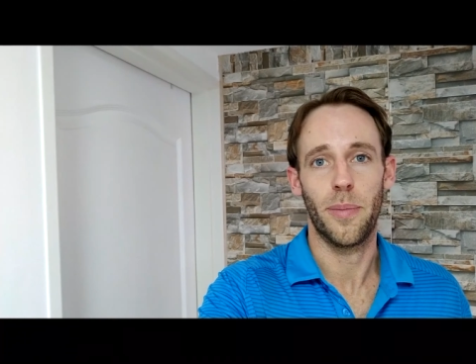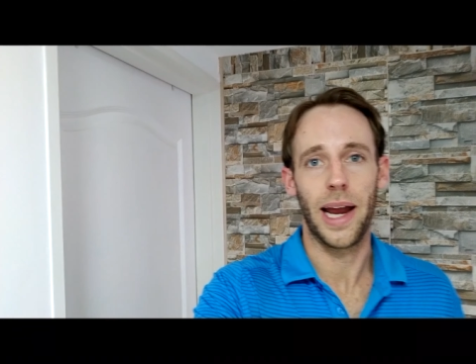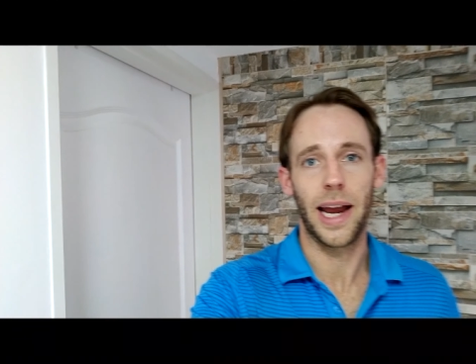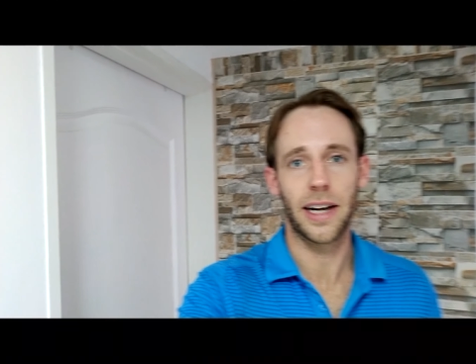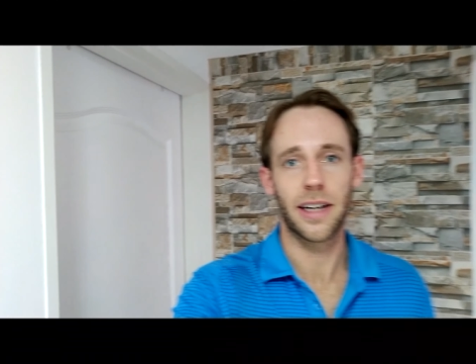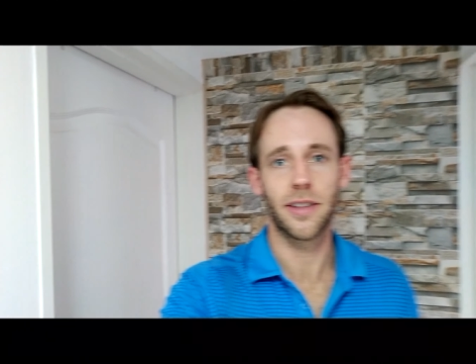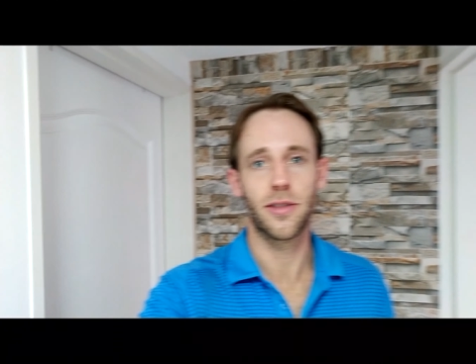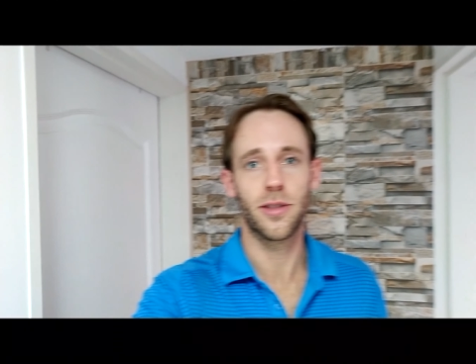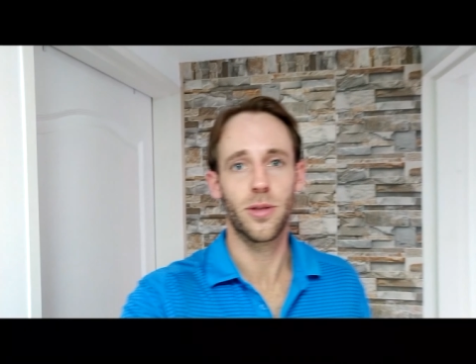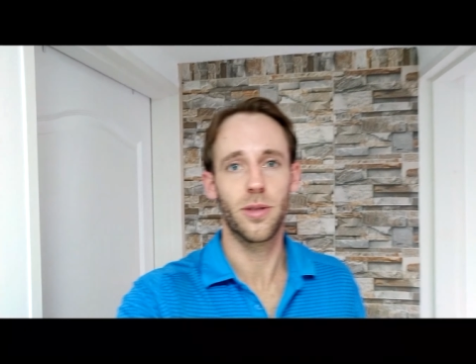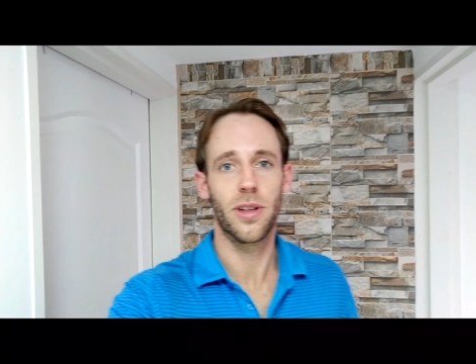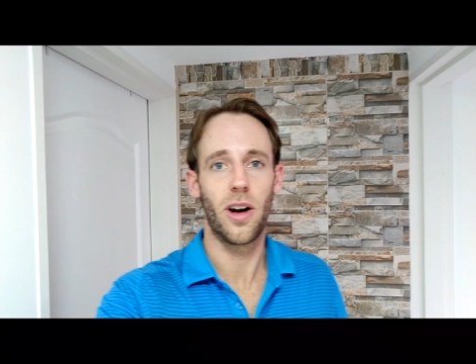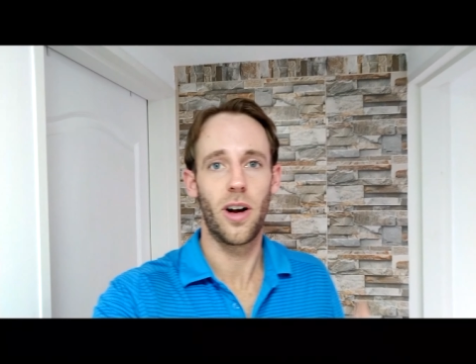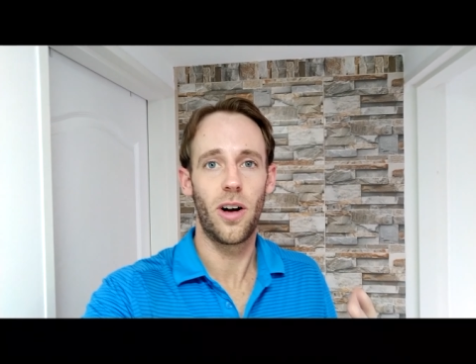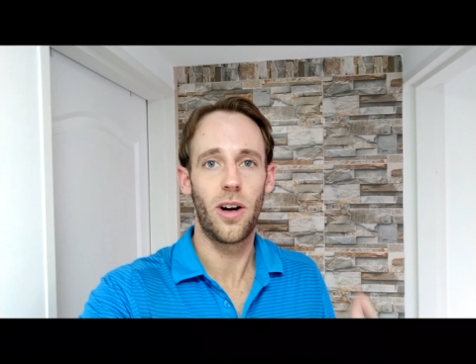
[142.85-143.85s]
Back through
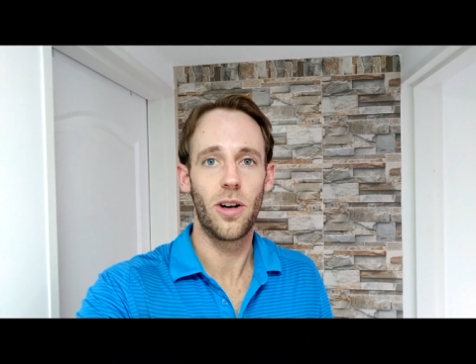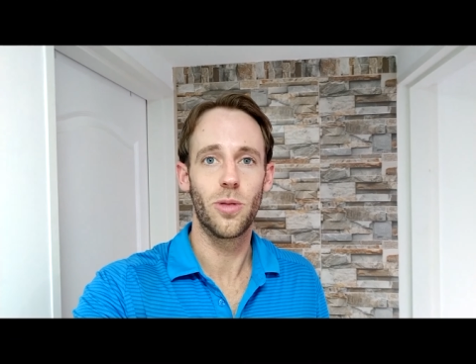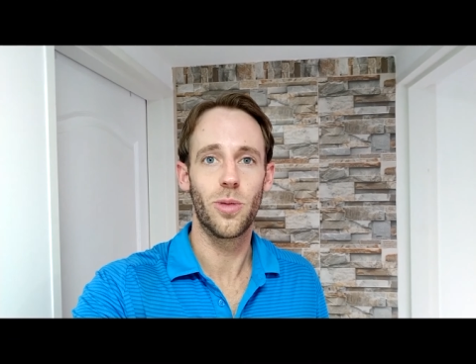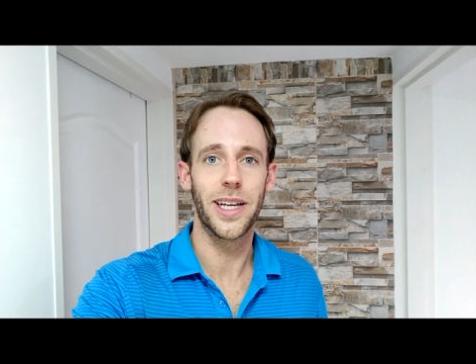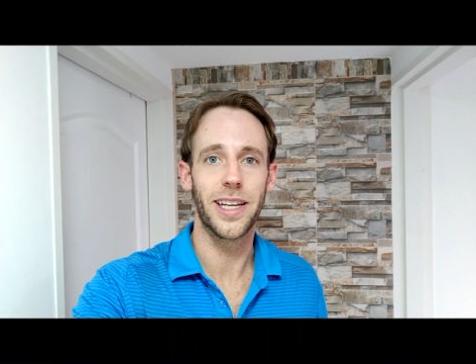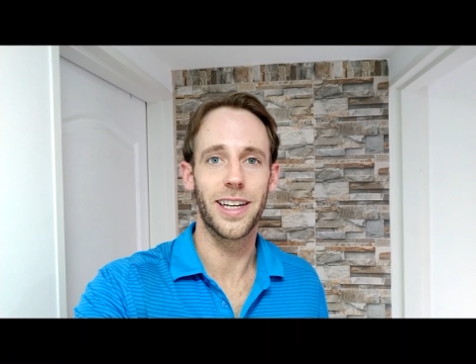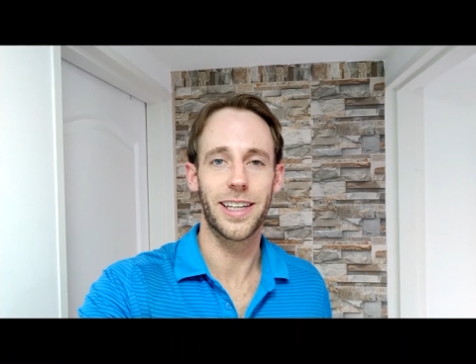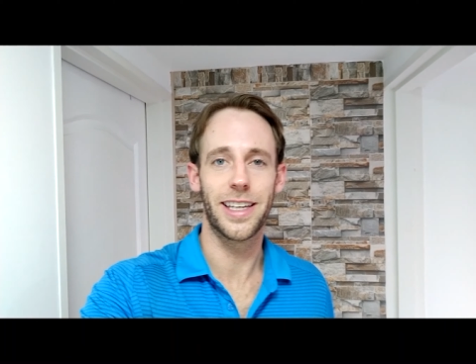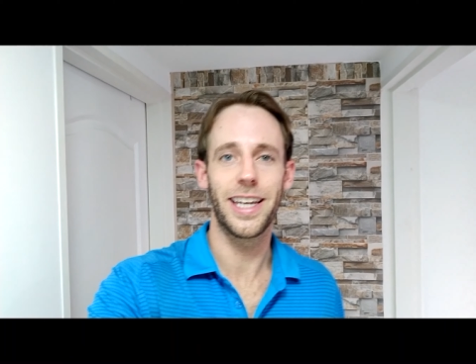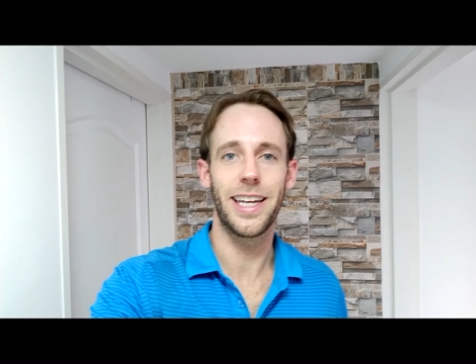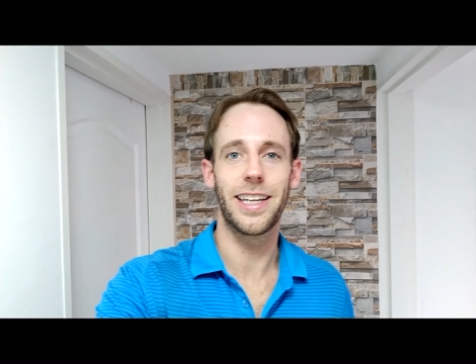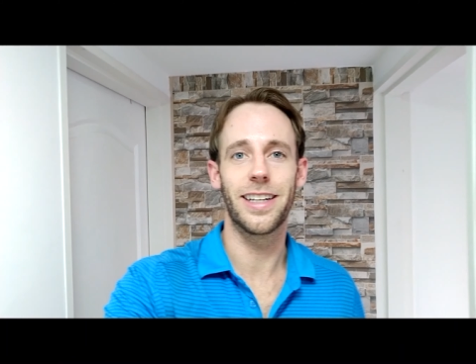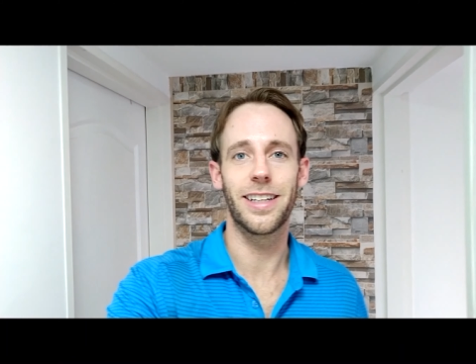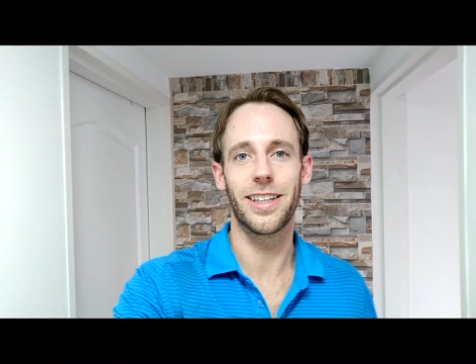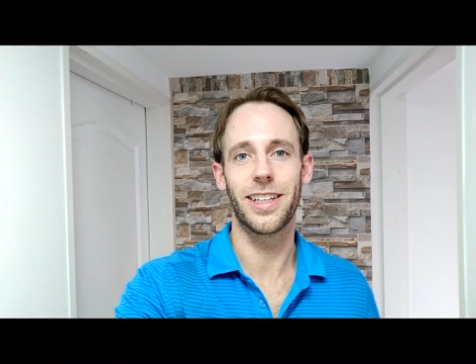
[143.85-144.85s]
the hallway again.